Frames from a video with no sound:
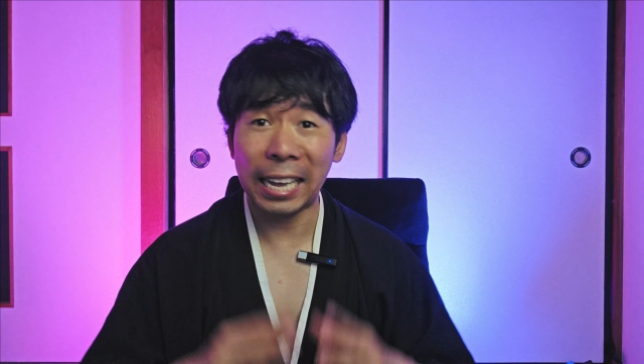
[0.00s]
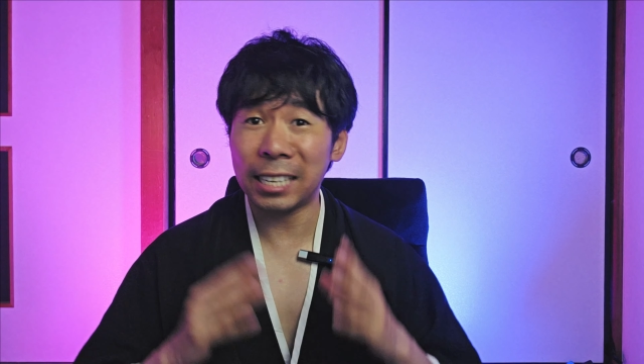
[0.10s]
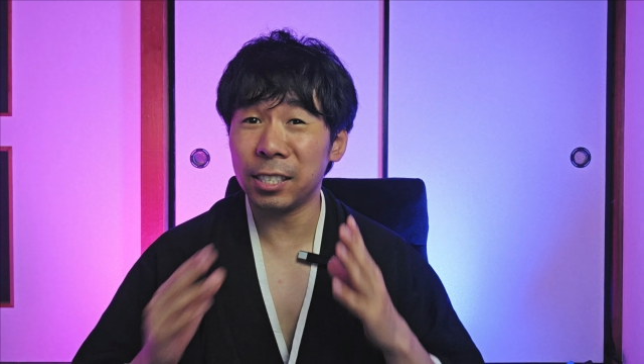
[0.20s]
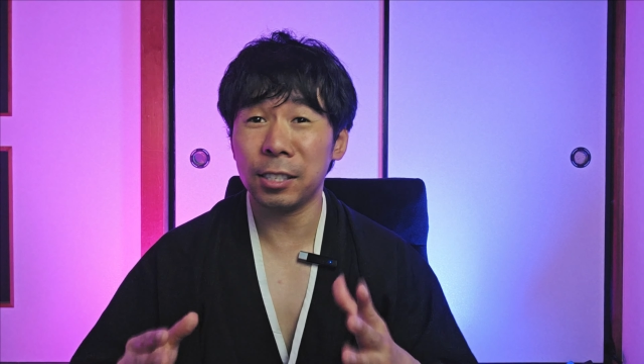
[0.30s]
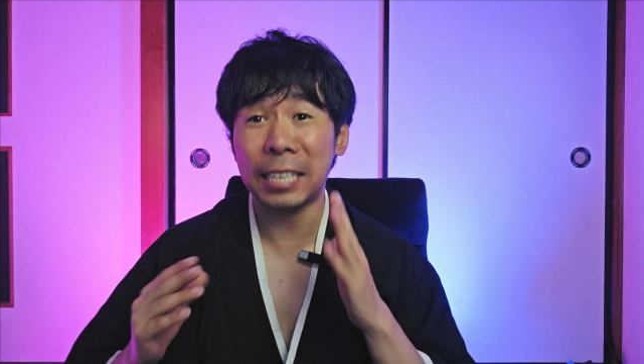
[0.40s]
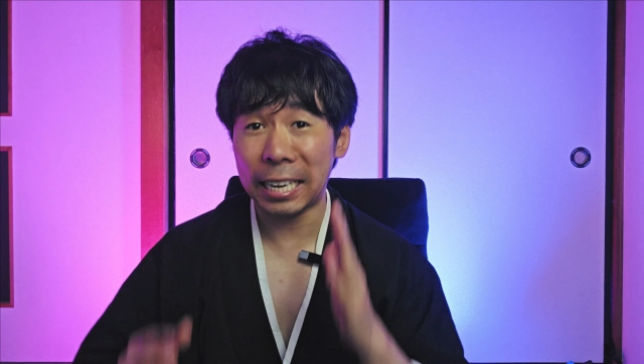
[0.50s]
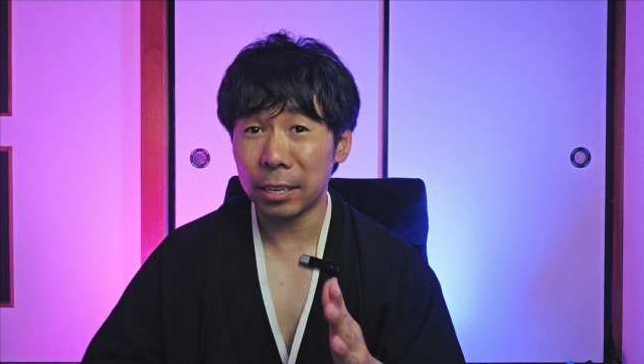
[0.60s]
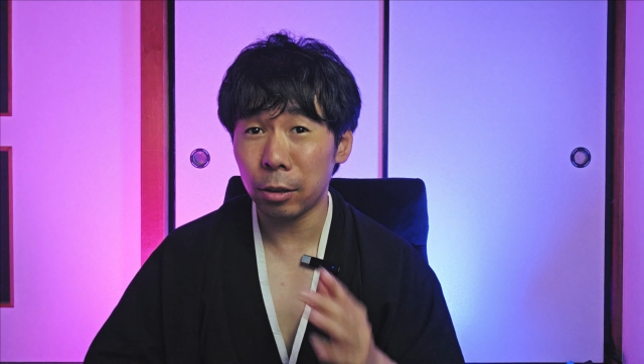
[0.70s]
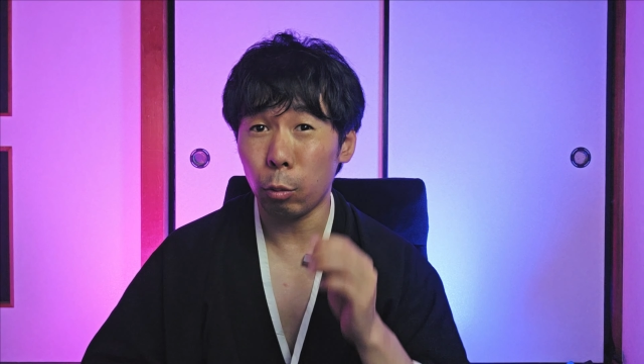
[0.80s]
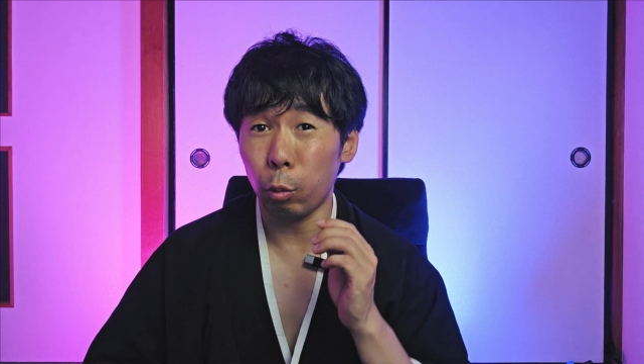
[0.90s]
it
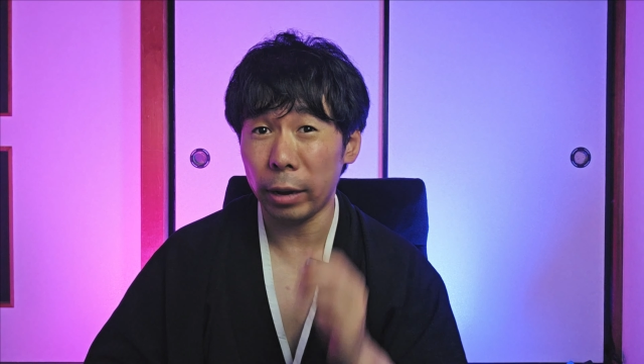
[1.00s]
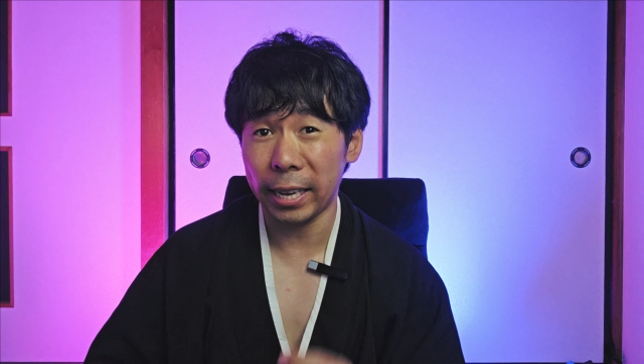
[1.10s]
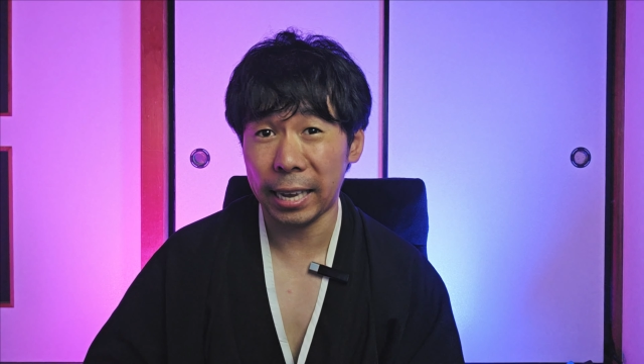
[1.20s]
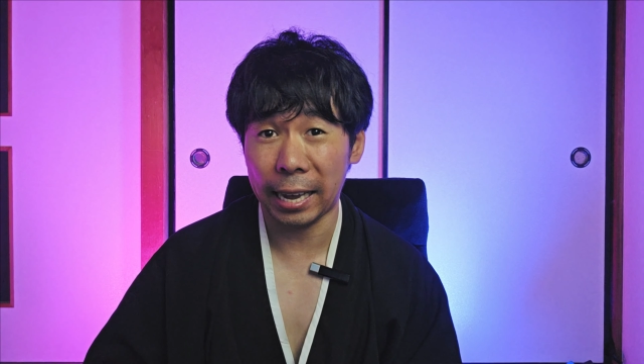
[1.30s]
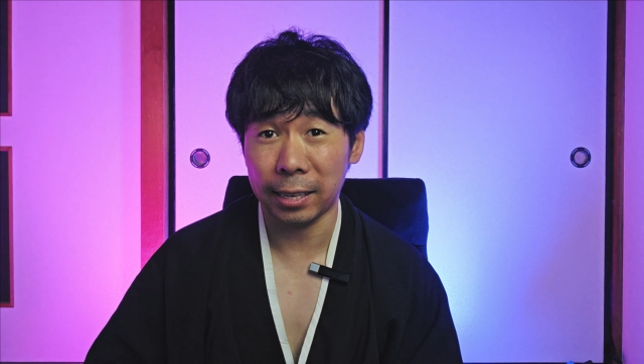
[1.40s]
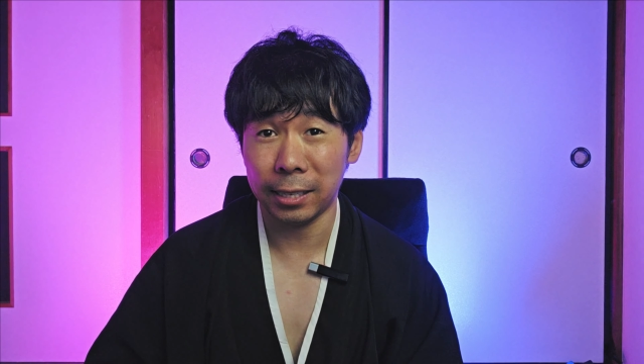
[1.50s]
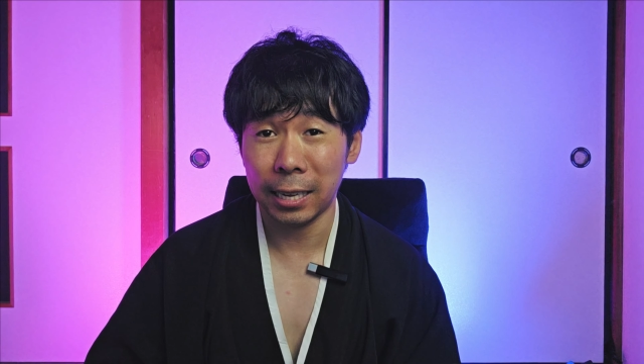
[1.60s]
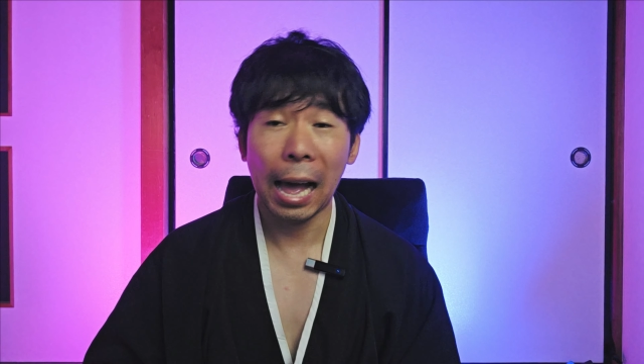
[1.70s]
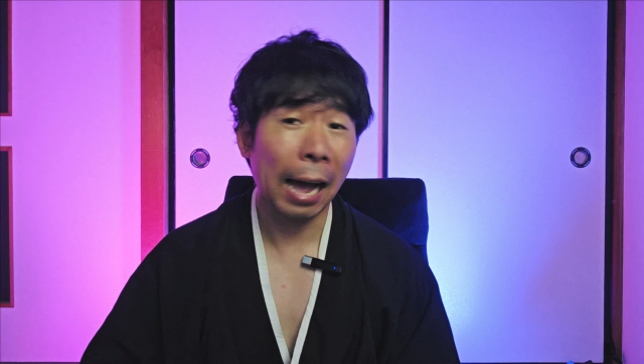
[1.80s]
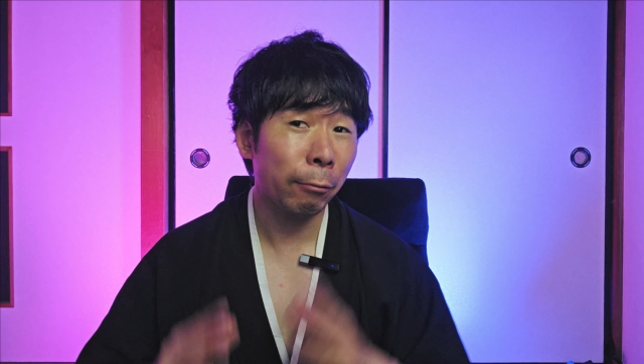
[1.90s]
did weaken.
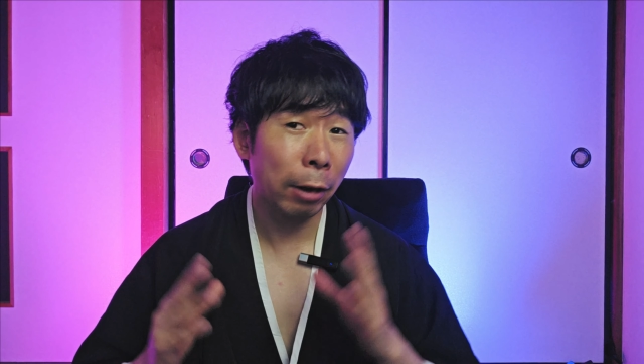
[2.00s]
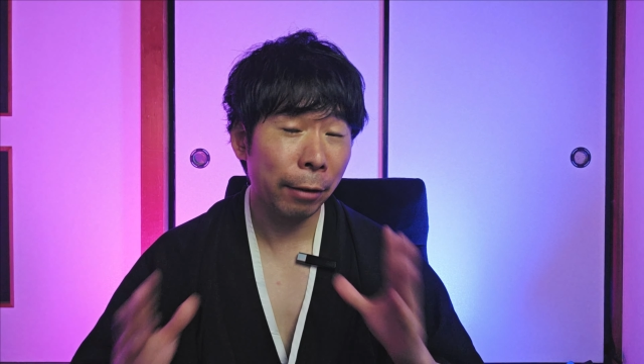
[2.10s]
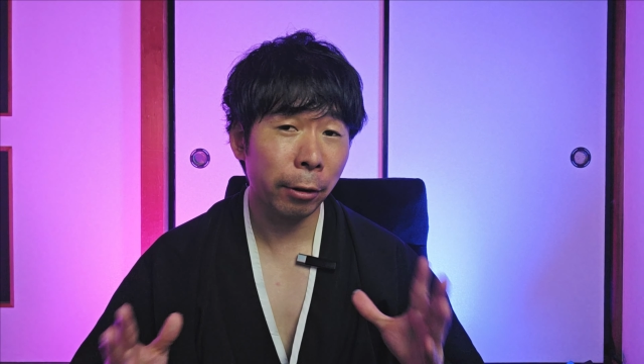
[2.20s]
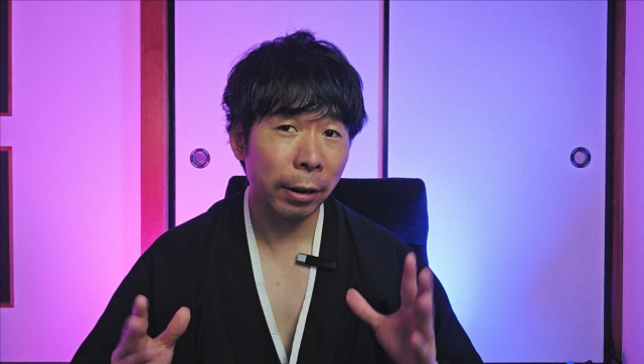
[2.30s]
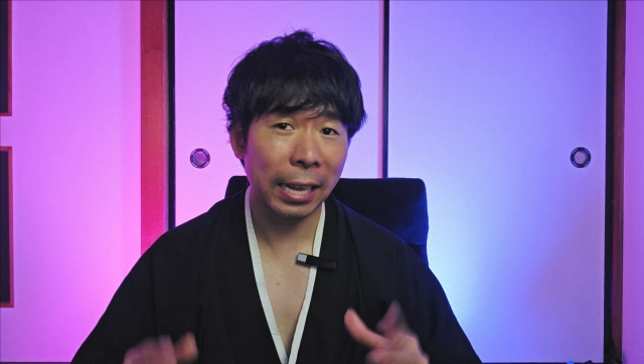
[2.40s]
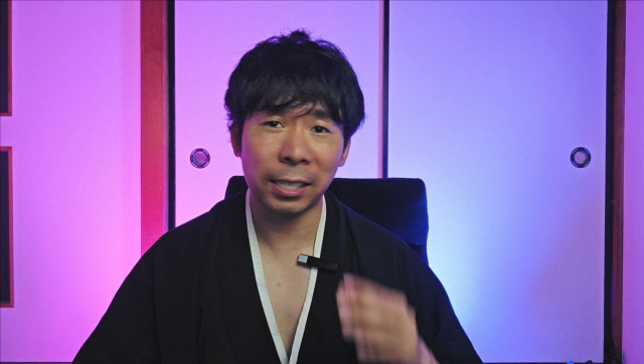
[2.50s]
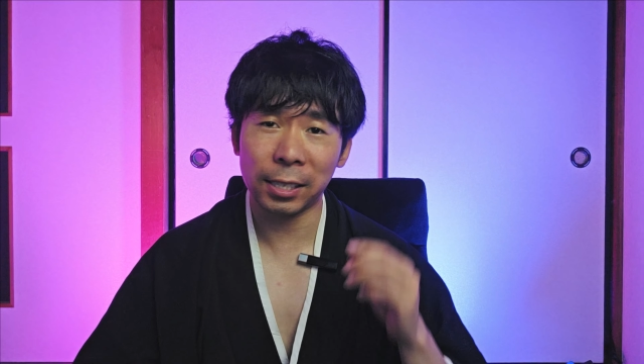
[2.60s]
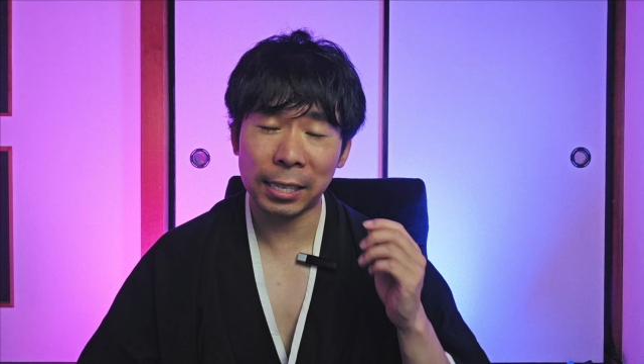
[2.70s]
However, it's